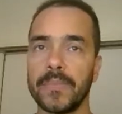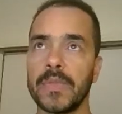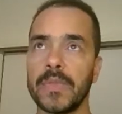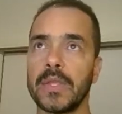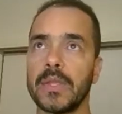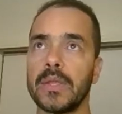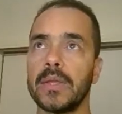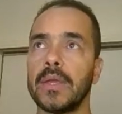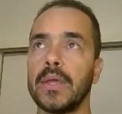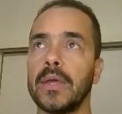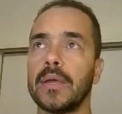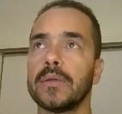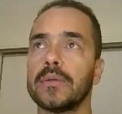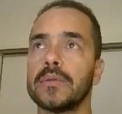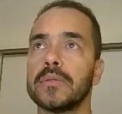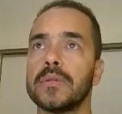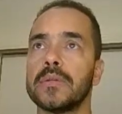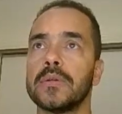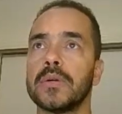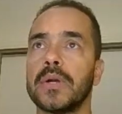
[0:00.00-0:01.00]
Yeah.
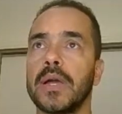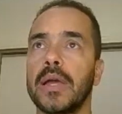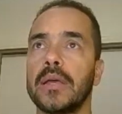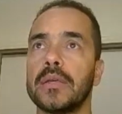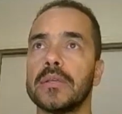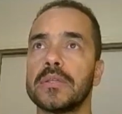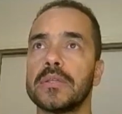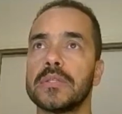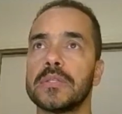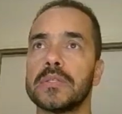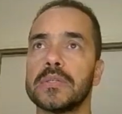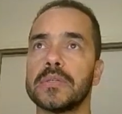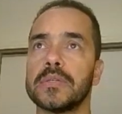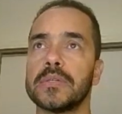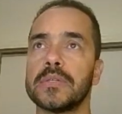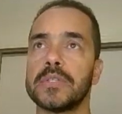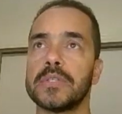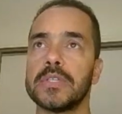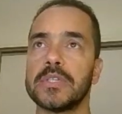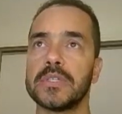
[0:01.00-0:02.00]
Okay. So
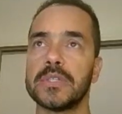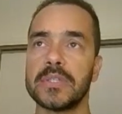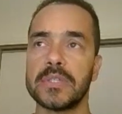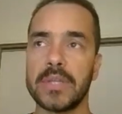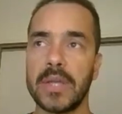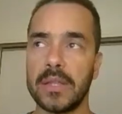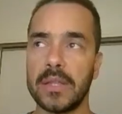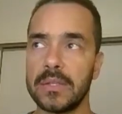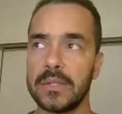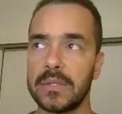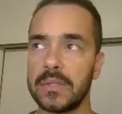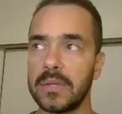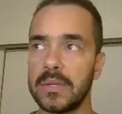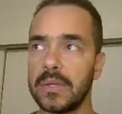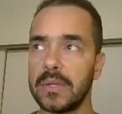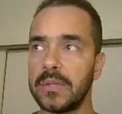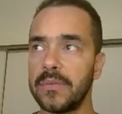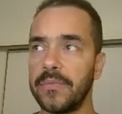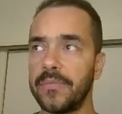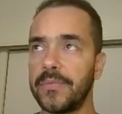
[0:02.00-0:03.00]
just sent the
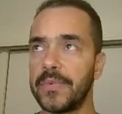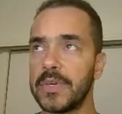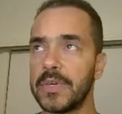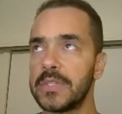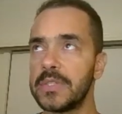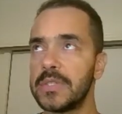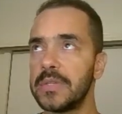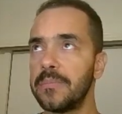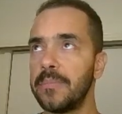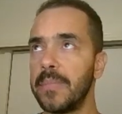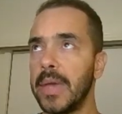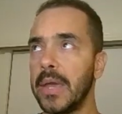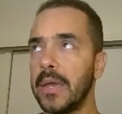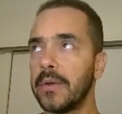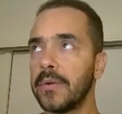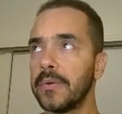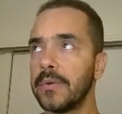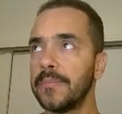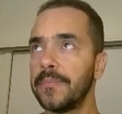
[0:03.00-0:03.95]
first email,